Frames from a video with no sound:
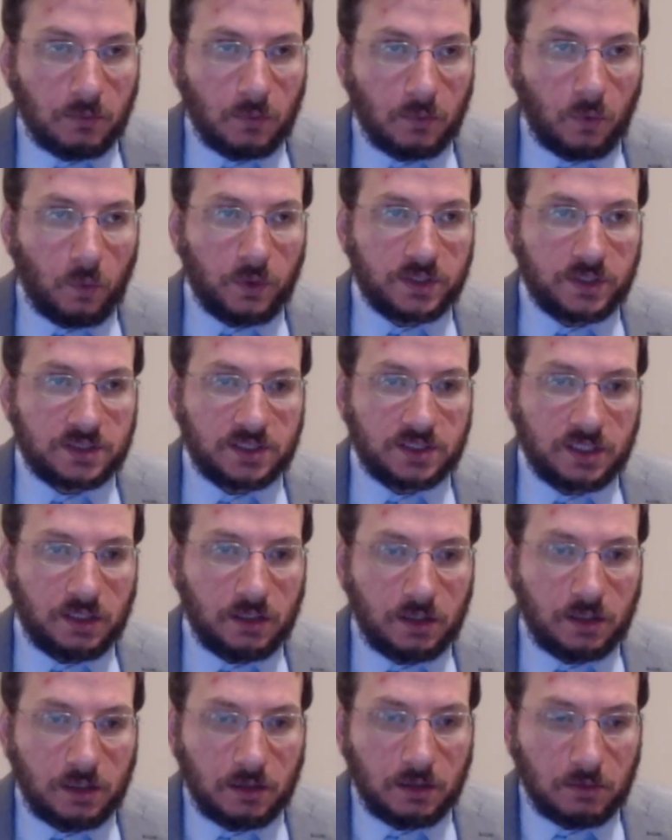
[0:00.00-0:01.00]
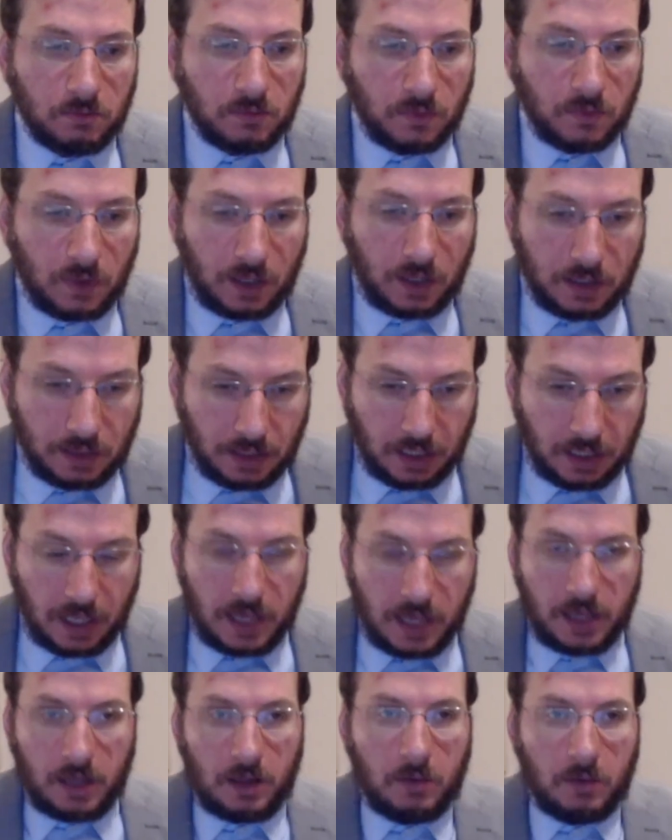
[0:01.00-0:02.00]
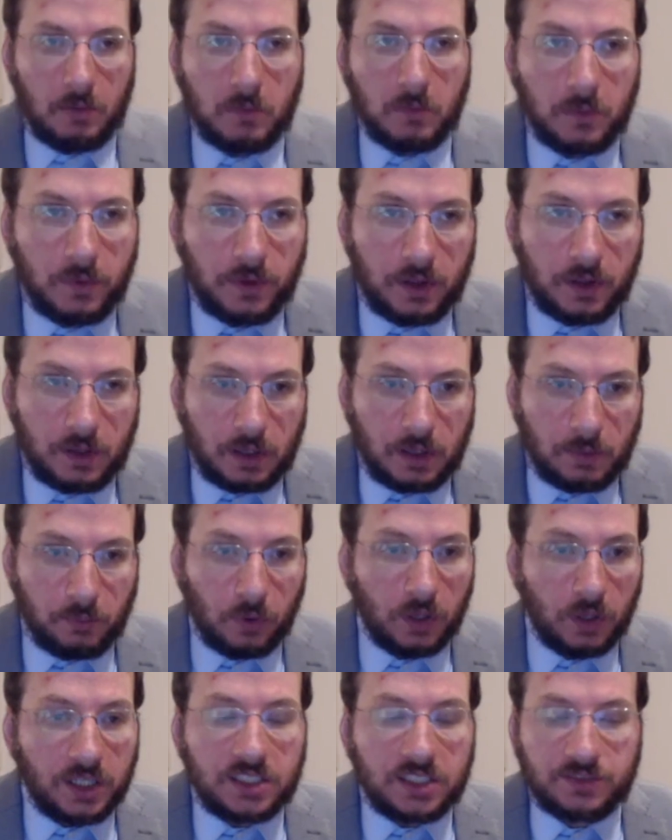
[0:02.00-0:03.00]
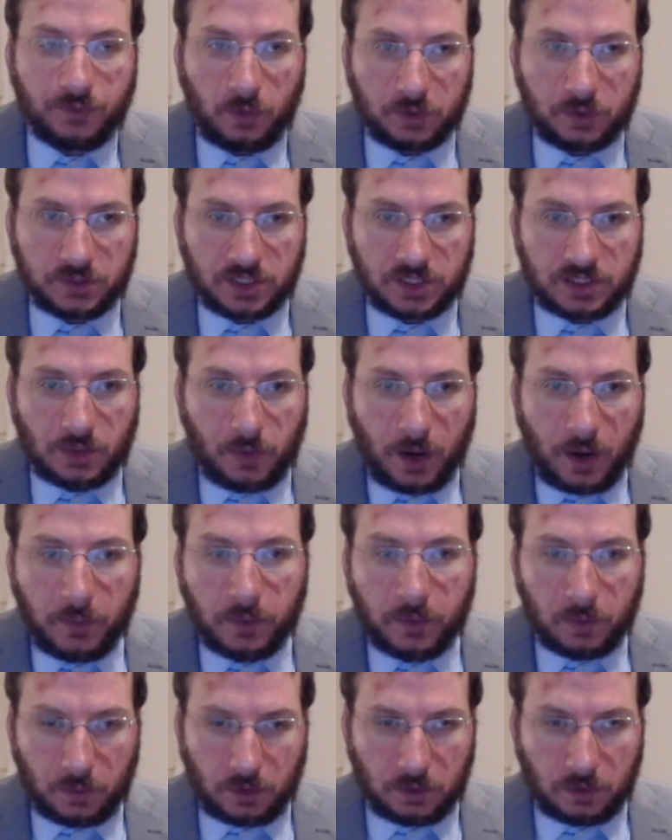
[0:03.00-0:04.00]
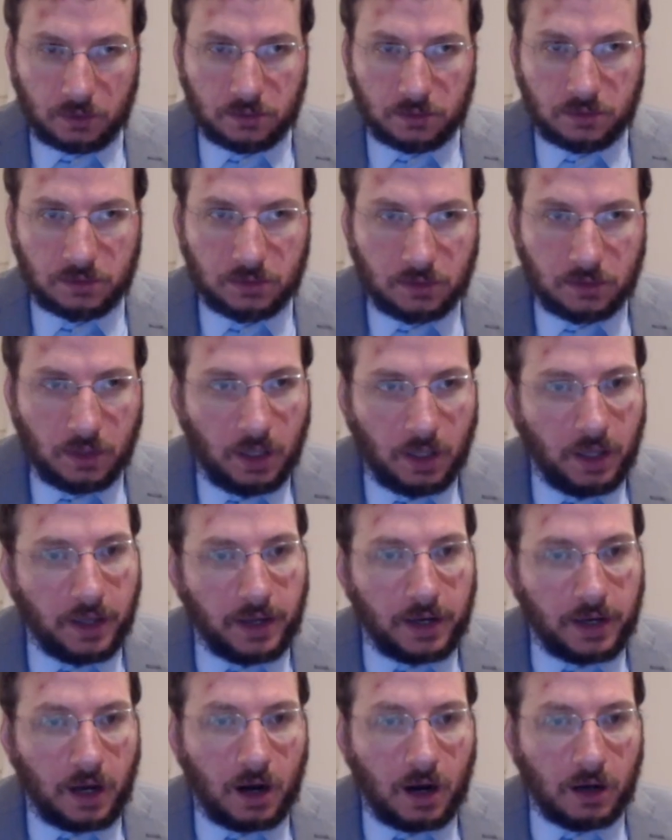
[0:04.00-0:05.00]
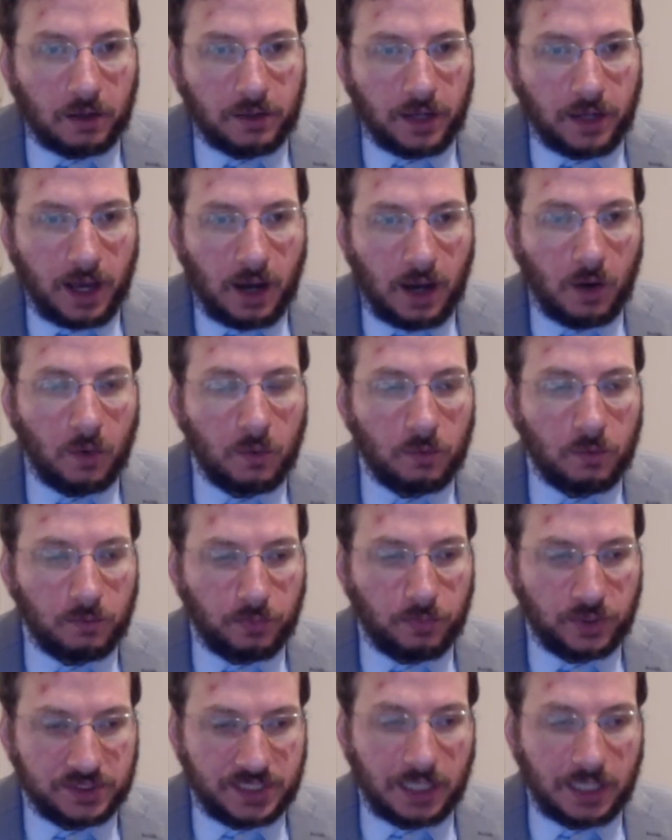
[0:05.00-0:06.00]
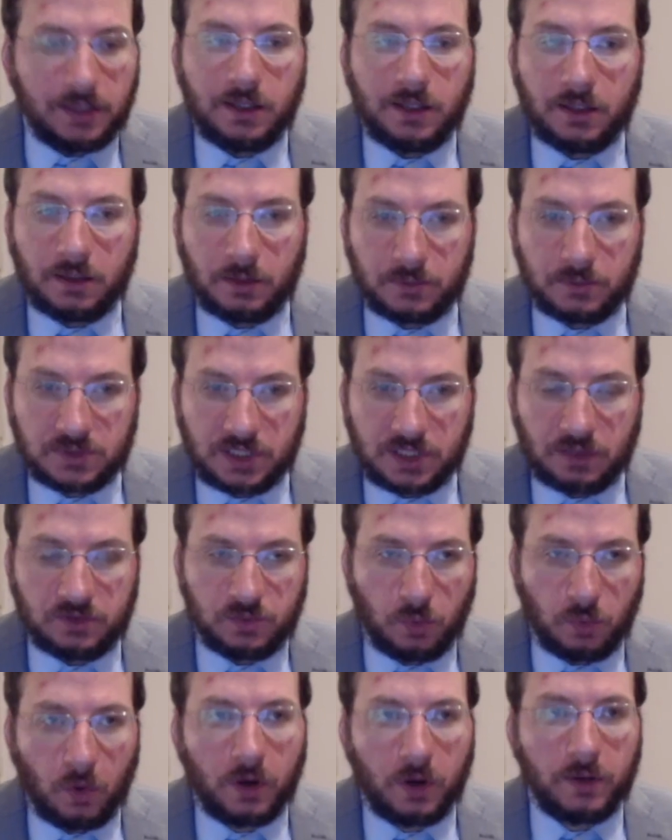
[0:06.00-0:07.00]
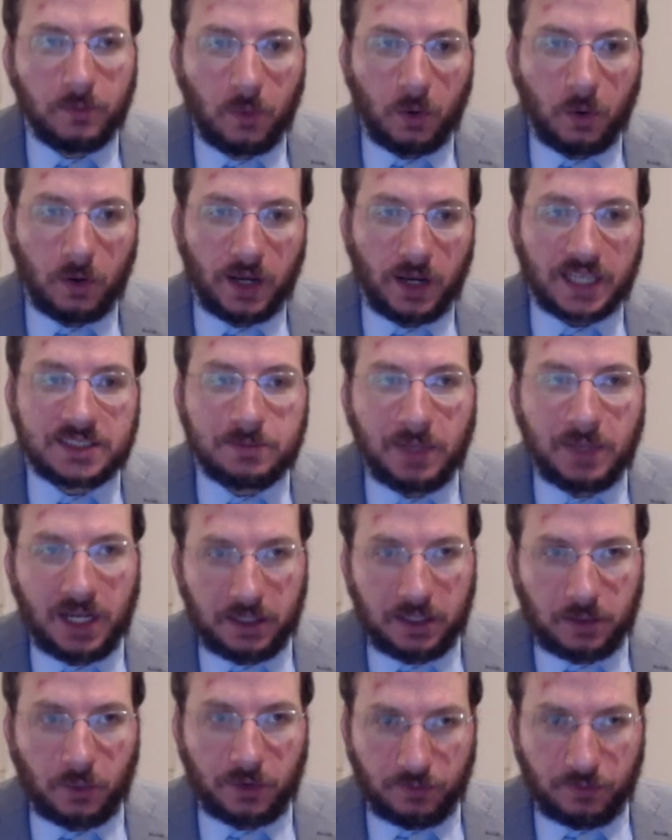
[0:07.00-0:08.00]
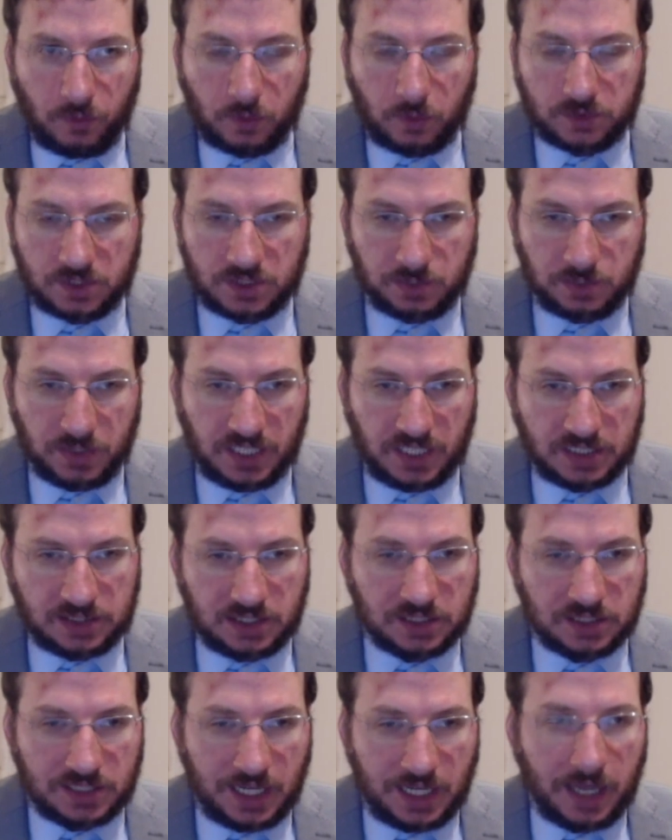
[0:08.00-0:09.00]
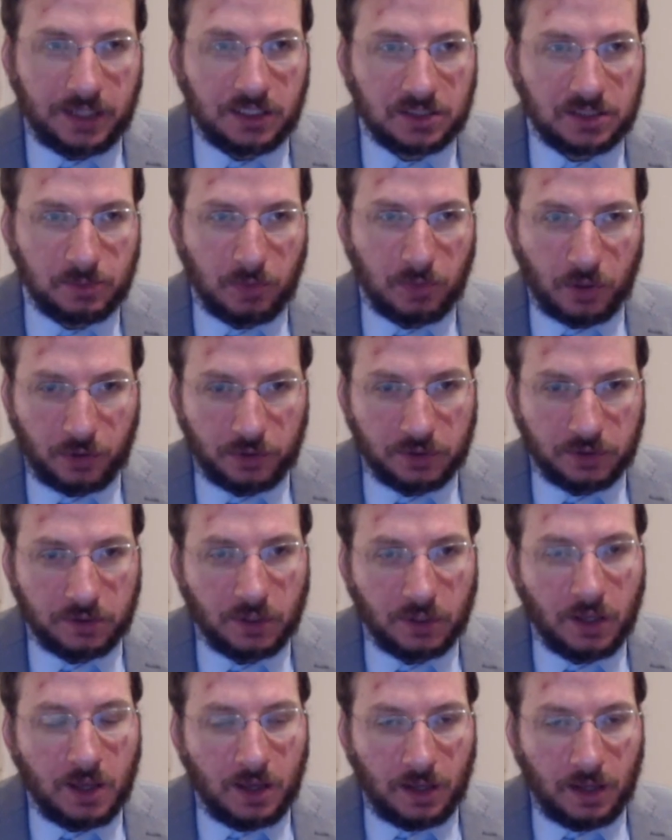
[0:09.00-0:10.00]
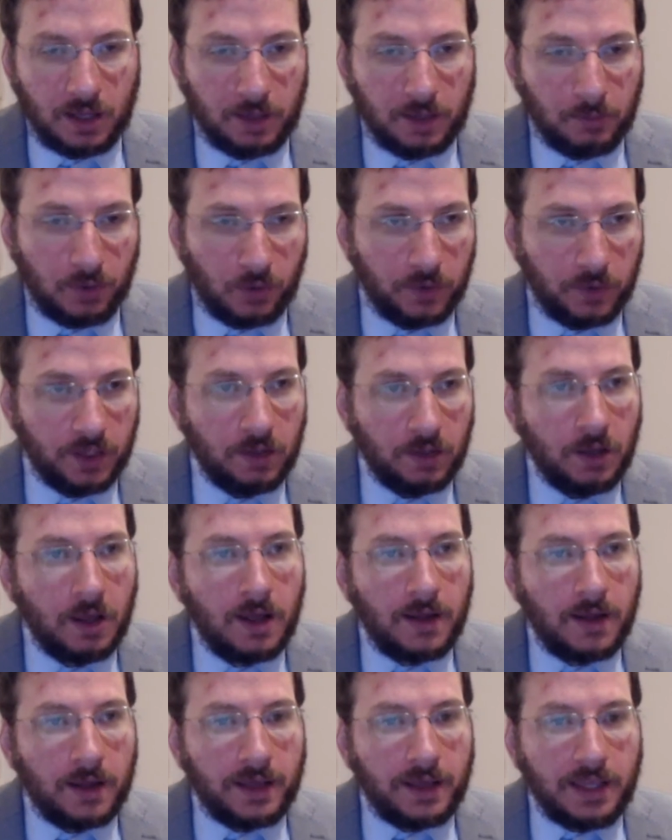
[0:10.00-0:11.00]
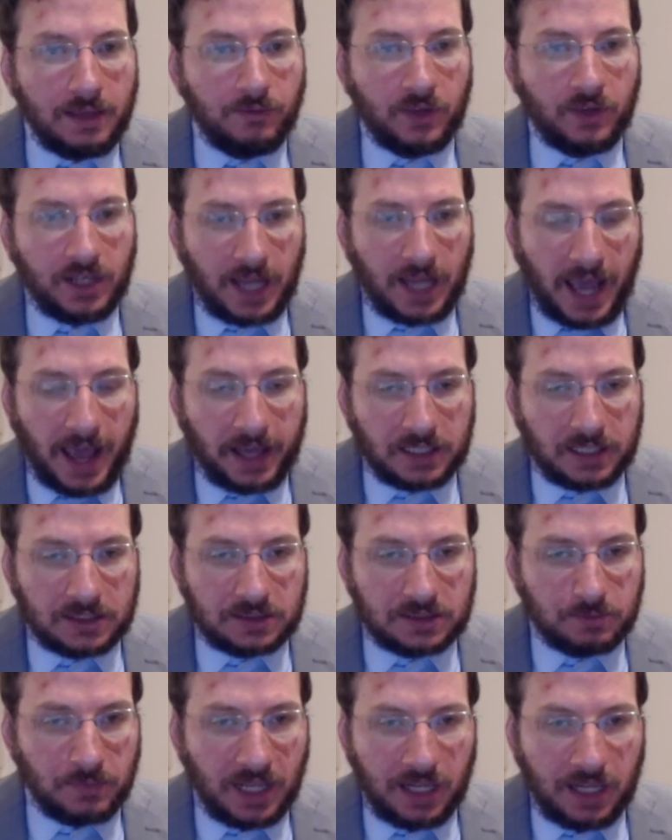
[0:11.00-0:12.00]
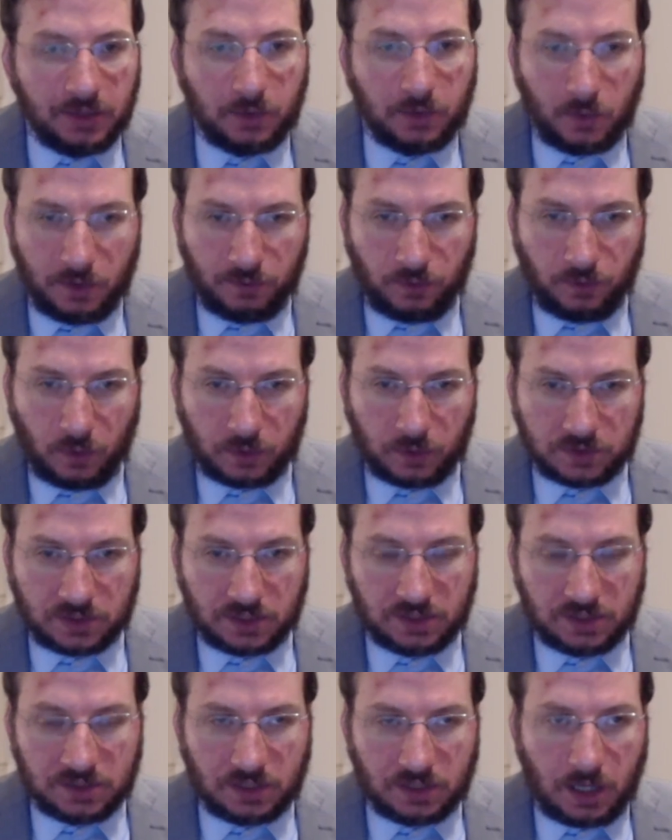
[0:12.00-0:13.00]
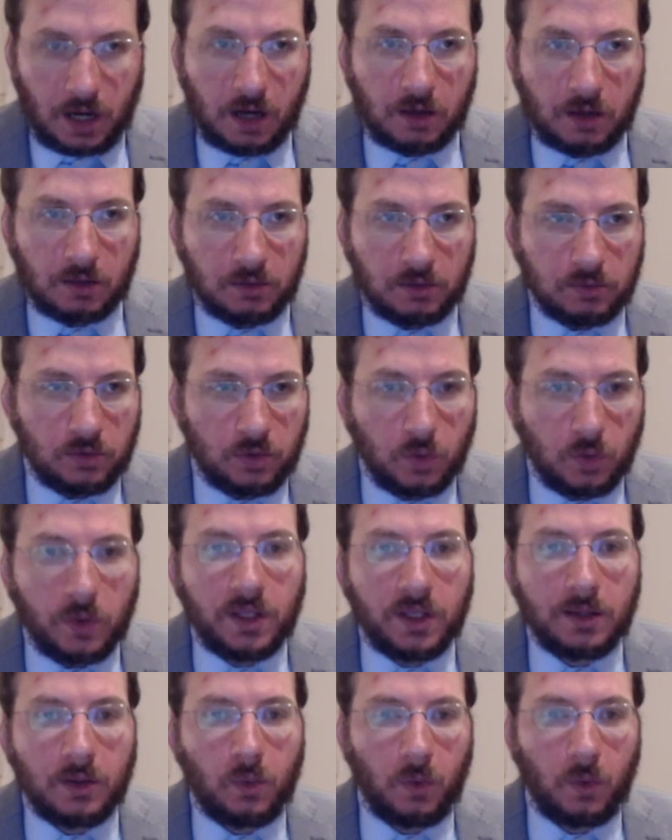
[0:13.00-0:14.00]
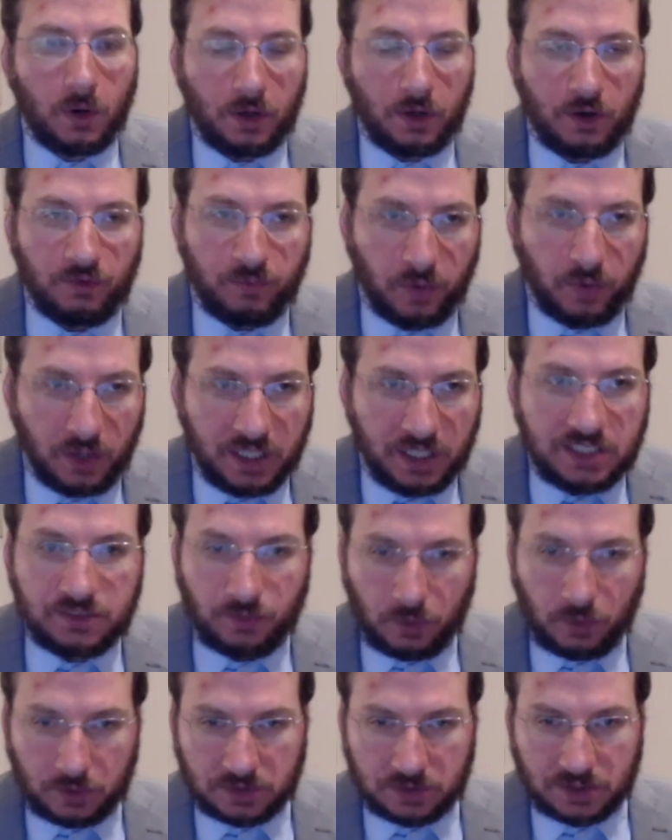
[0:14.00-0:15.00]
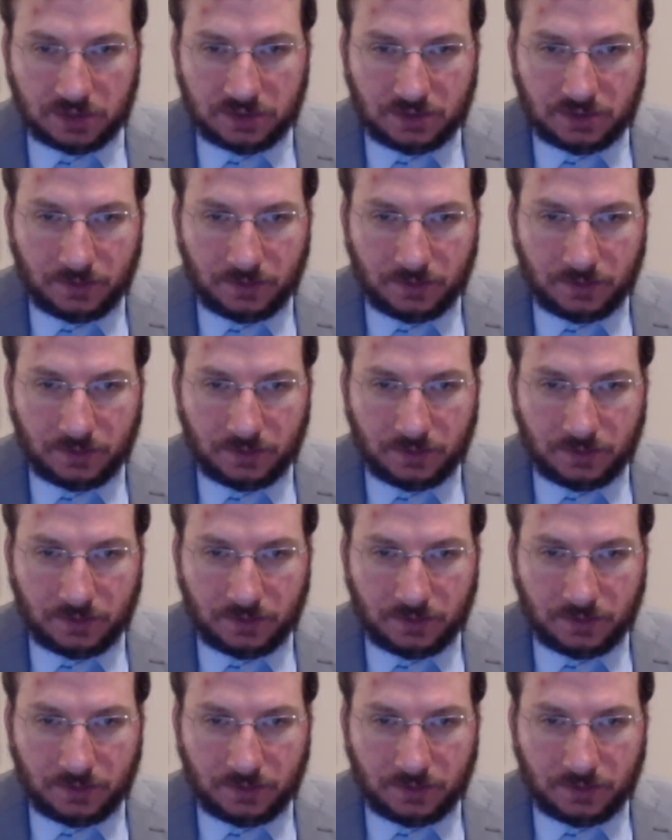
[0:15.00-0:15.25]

we see the police forces around the world are now presenting themselves more and more as military forces, because this line is blurring, even as military forces are doing the work of police forces.